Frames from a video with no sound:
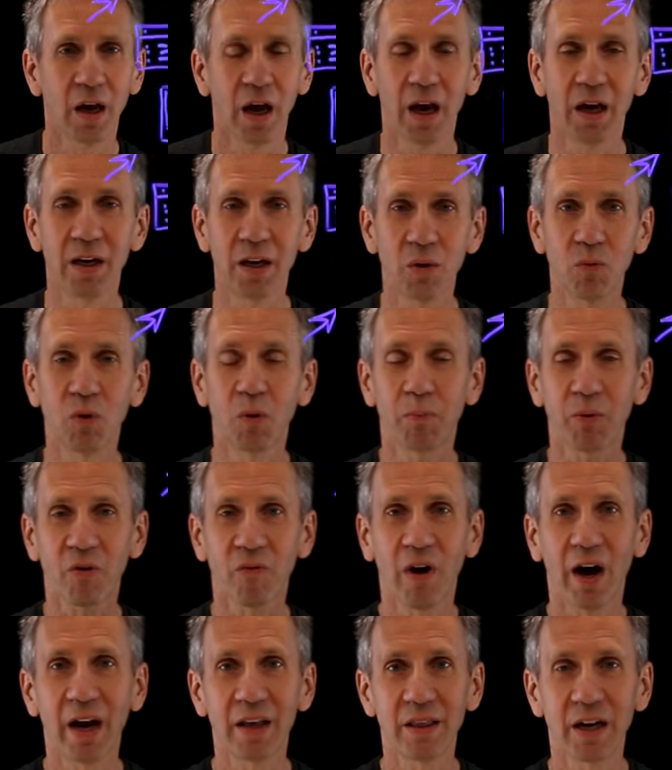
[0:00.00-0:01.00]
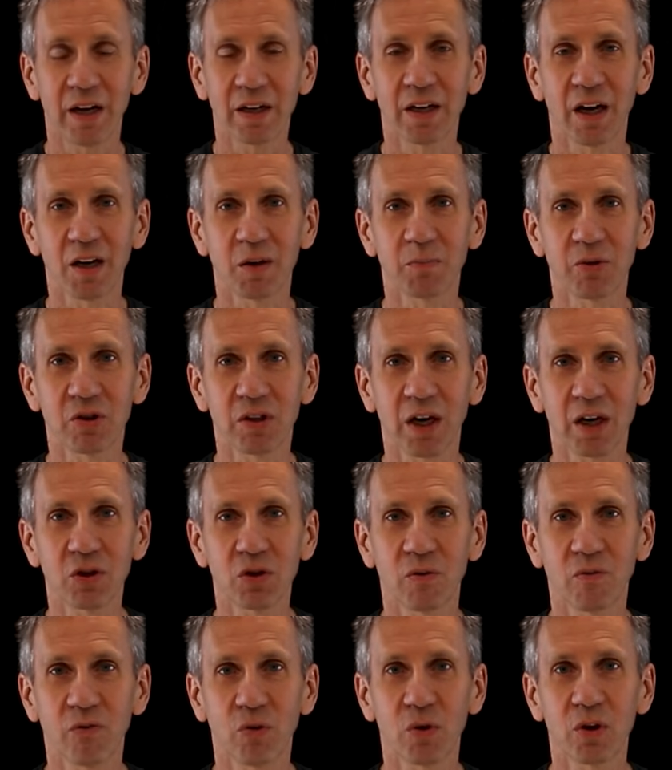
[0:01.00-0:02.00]
And it will provide that kind of
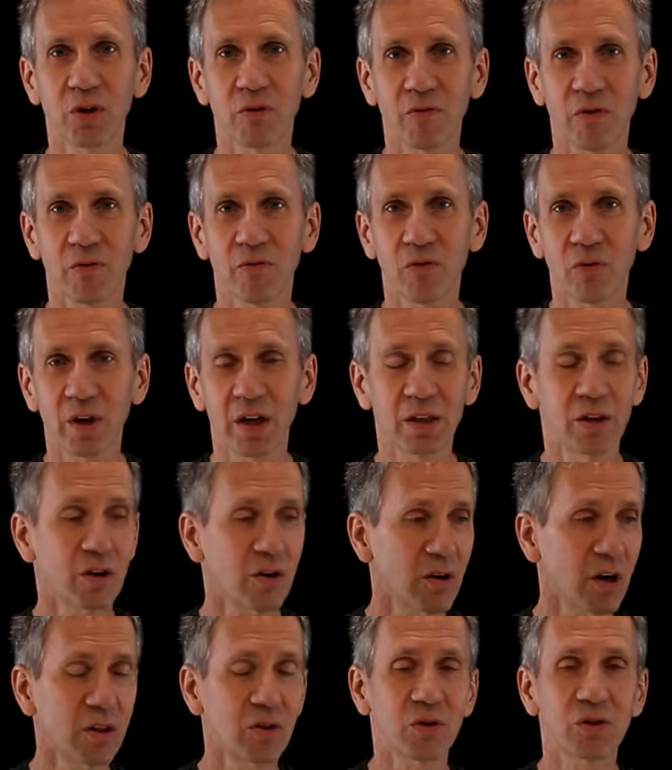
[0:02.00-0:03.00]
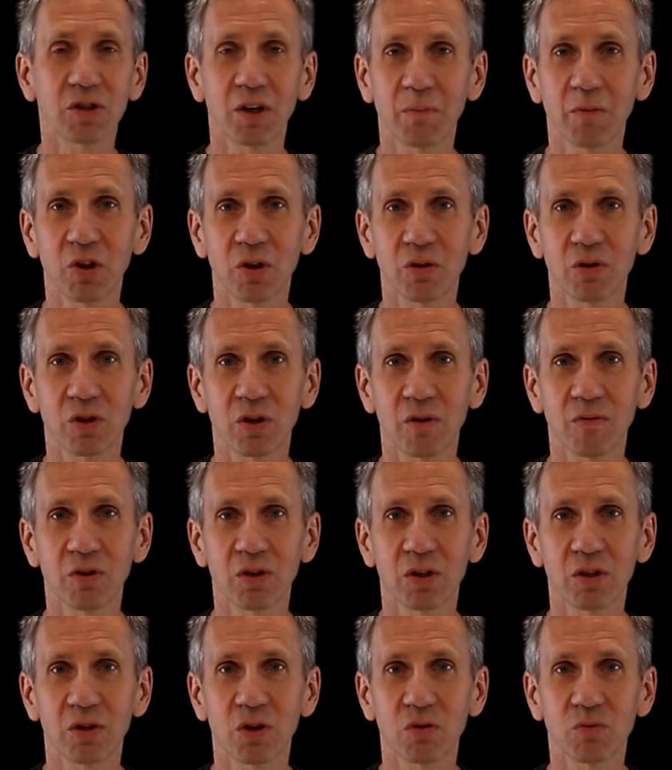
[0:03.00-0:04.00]
protection for you for free. There are other similar
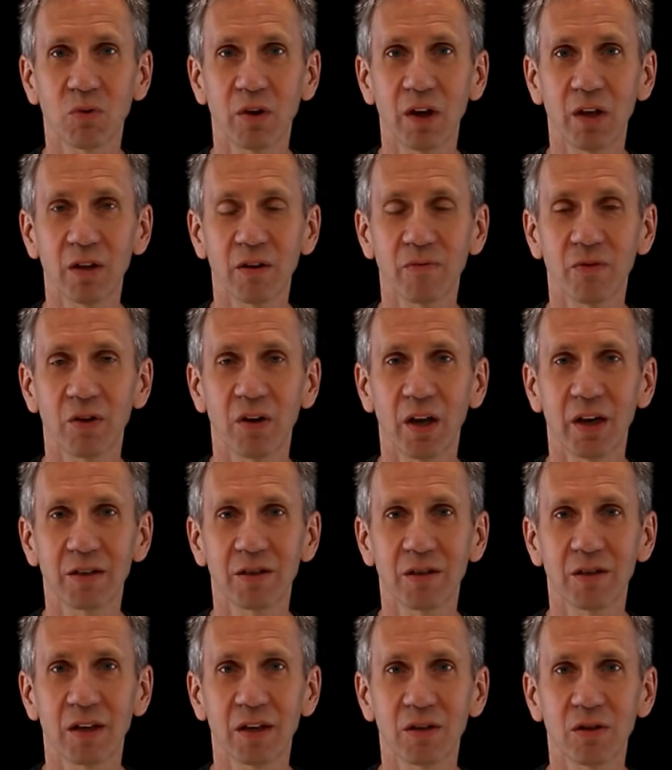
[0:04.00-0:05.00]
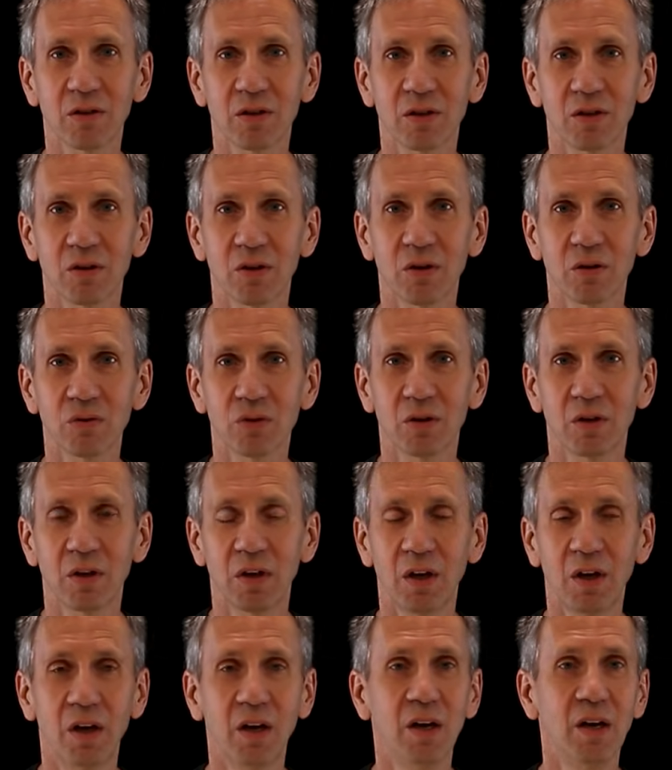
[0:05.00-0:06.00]
services as well if you'd like to take a look at those.
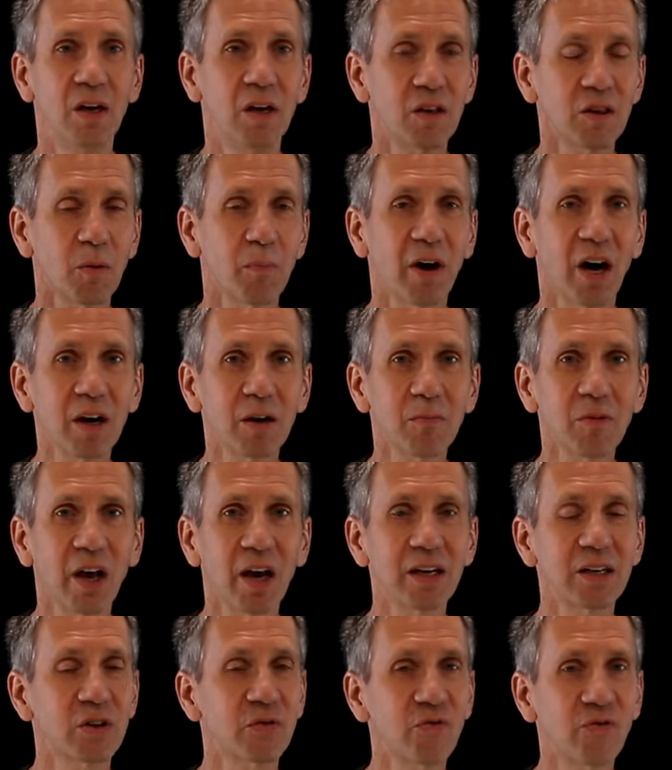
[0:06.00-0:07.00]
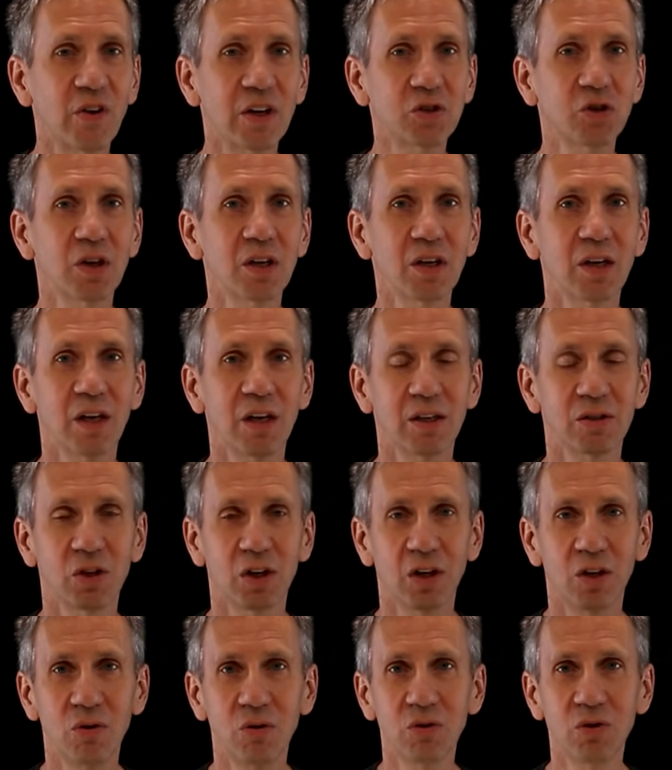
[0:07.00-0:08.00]
The bottom line is phishing is
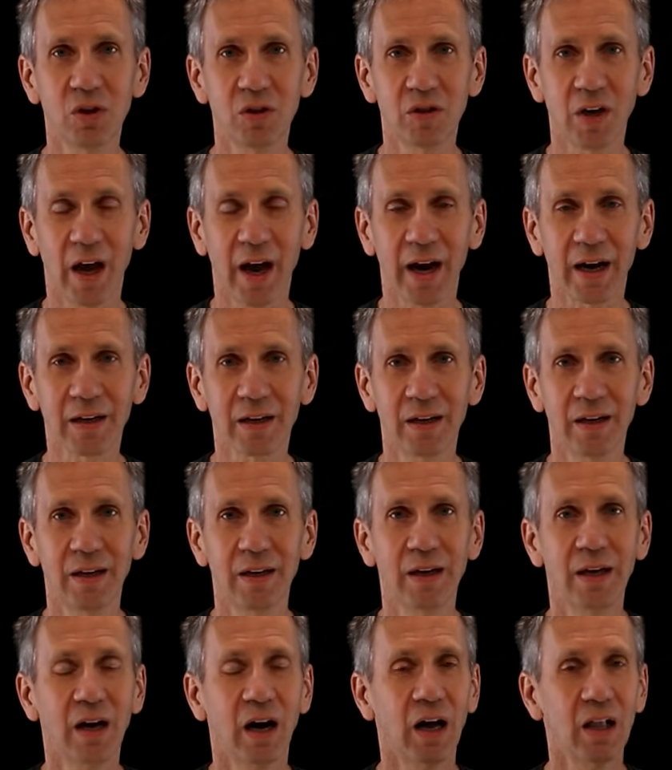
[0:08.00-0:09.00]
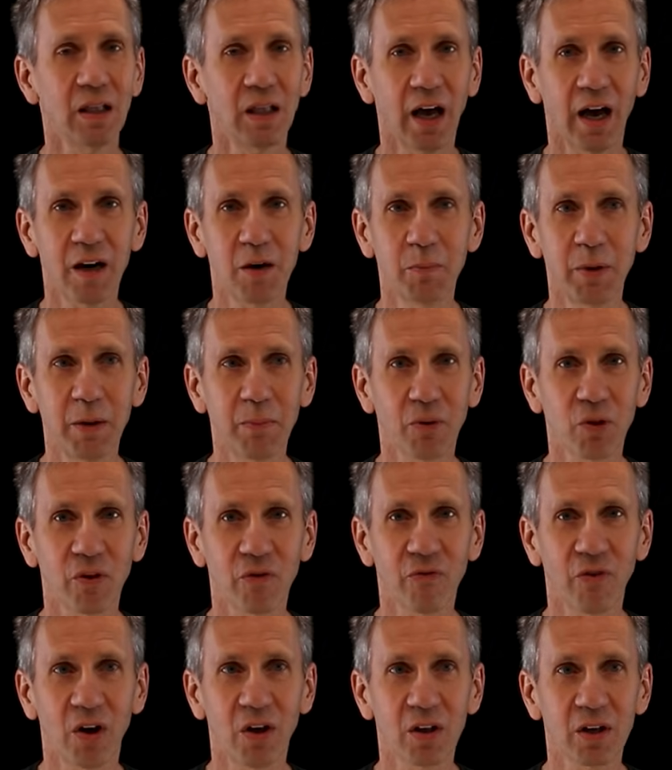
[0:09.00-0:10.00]
a huge attack. A lot of people are
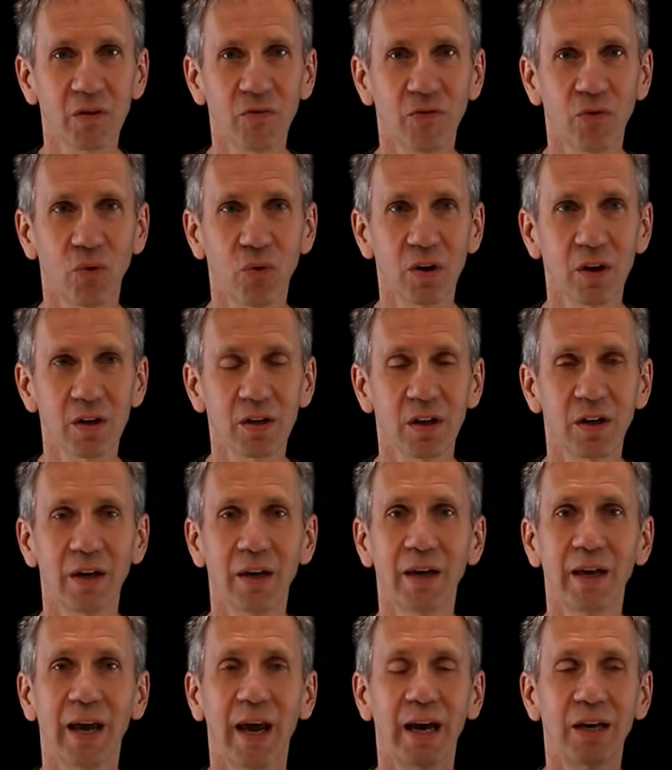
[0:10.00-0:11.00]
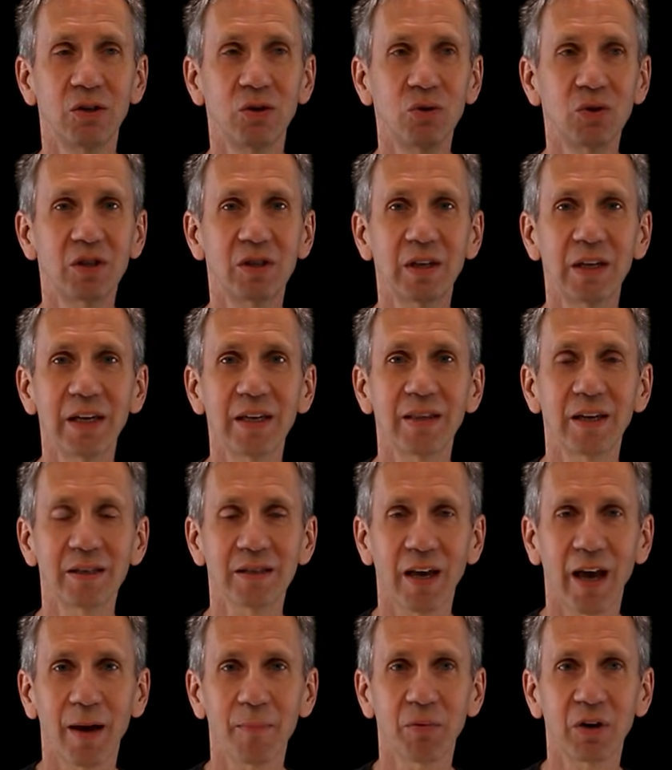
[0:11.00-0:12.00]
falling for it. And you see
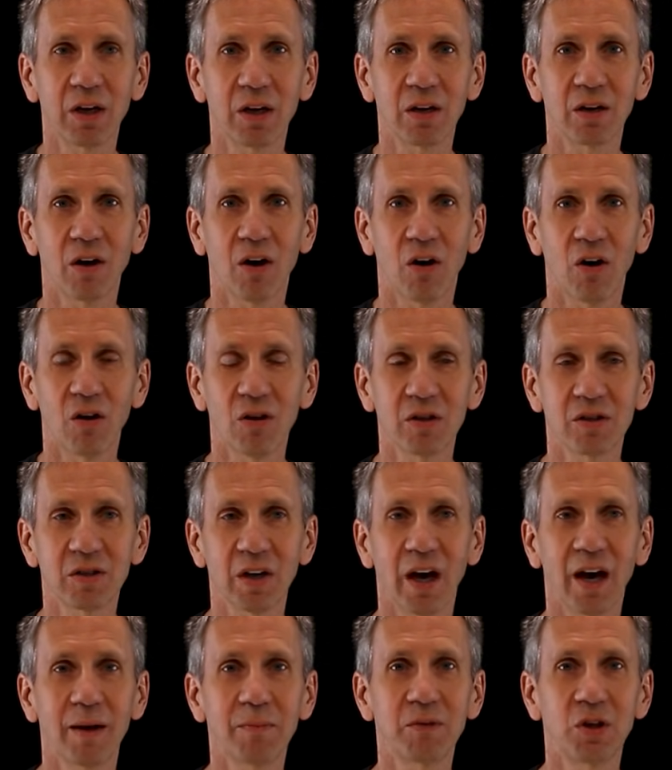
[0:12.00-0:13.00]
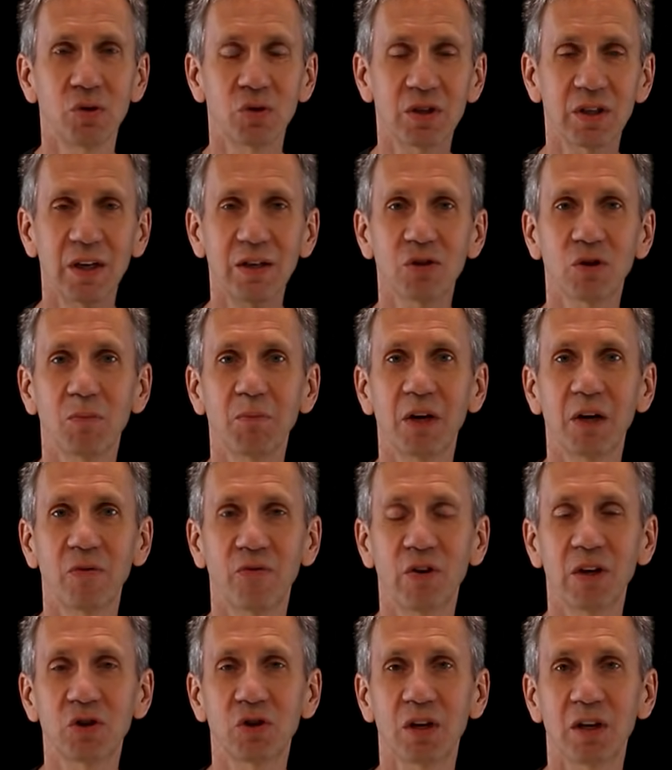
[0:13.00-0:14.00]
this happening all the time. You see so many
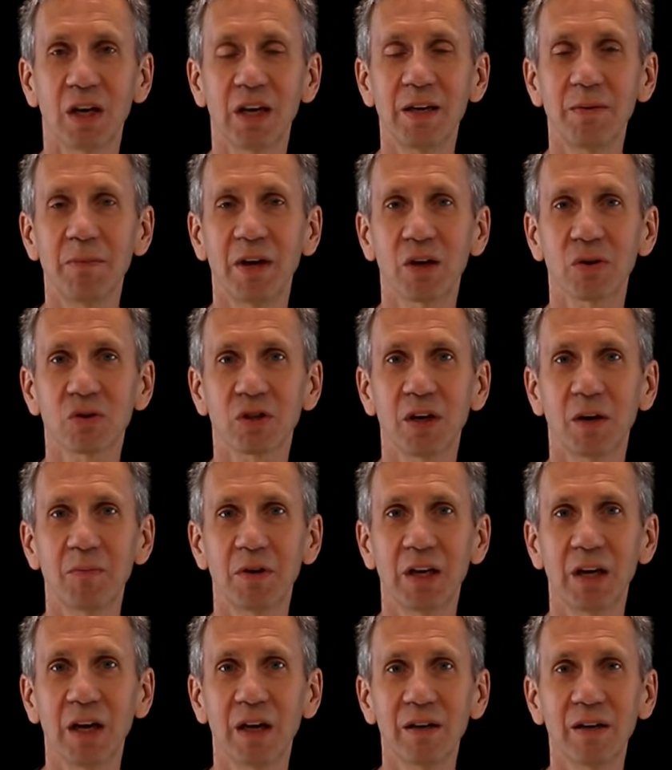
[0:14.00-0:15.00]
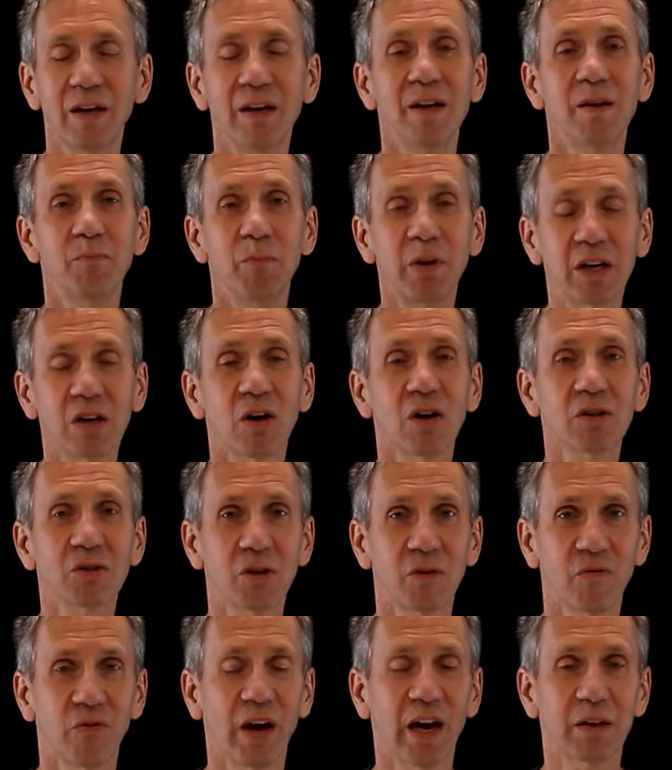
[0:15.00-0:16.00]
phishing emails coming in because,
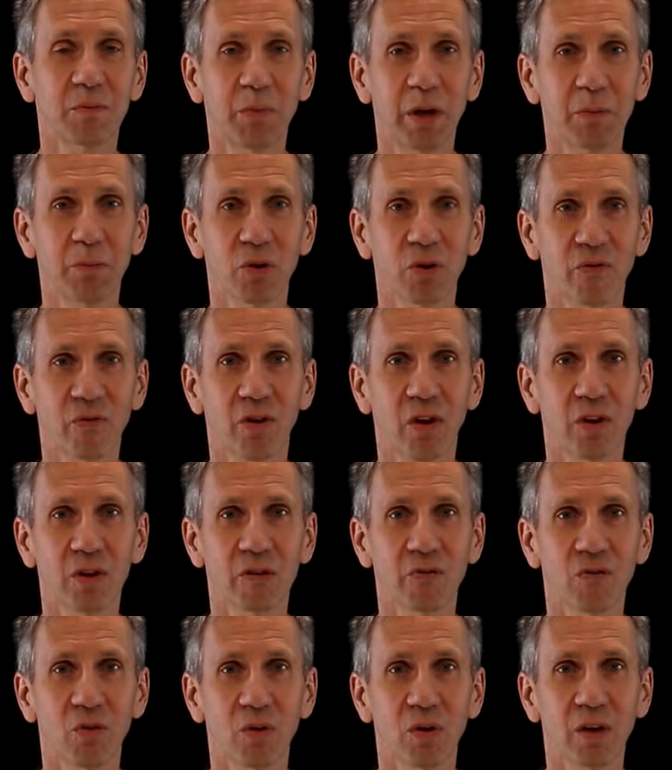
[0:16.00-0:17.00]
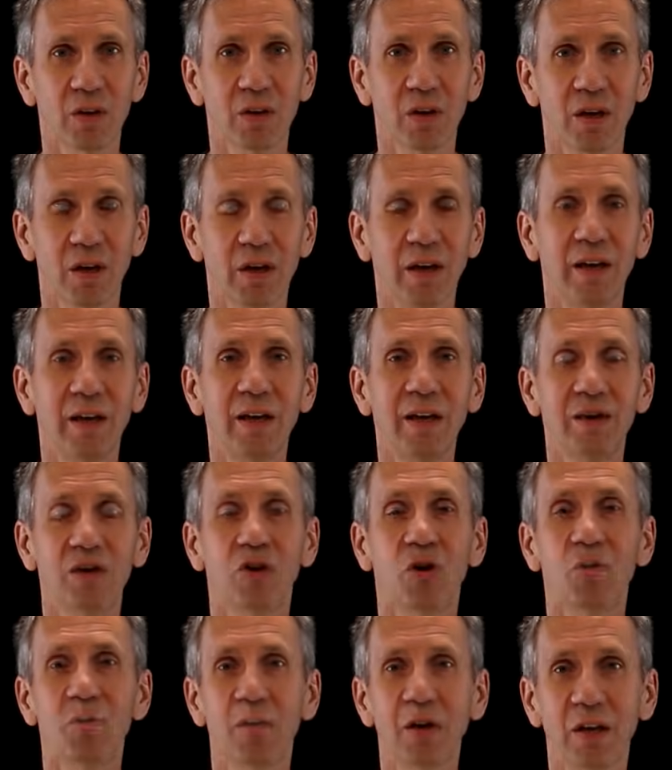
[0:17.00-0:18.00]
in fact, people are falling for it.
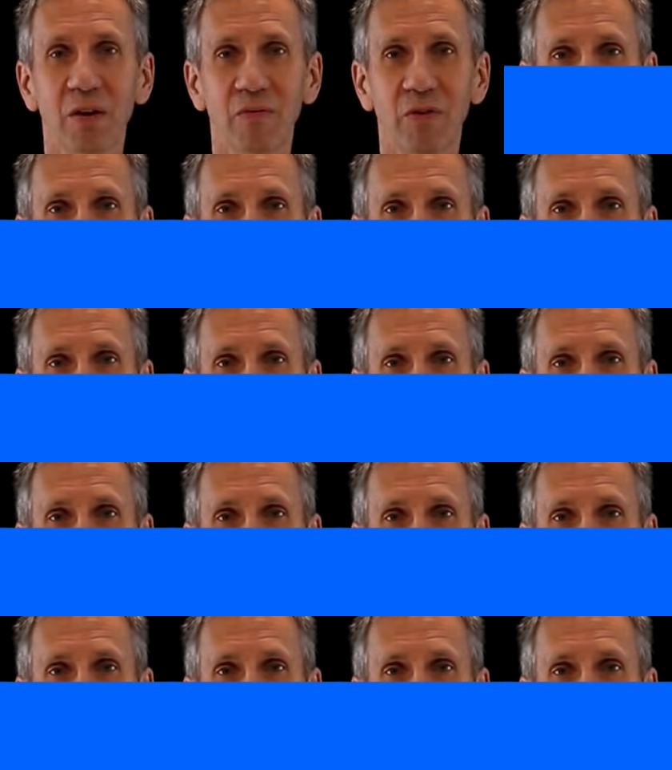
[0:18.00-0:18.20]
Don't be a